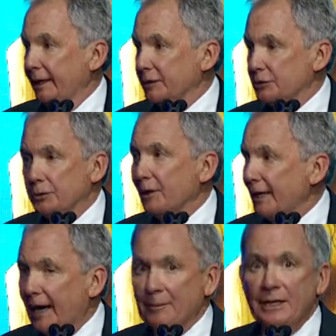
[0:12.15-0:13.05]
And to our
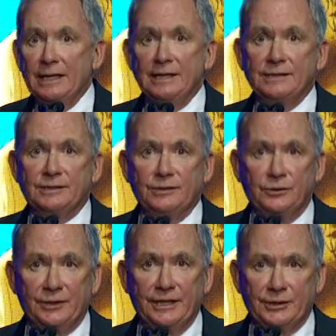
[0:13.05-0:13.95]
nominees
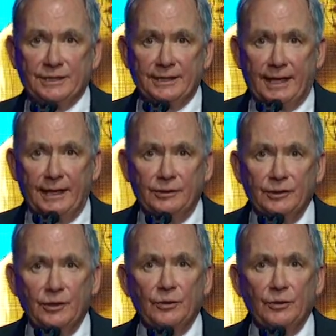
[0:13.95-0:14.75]
who are here tonight,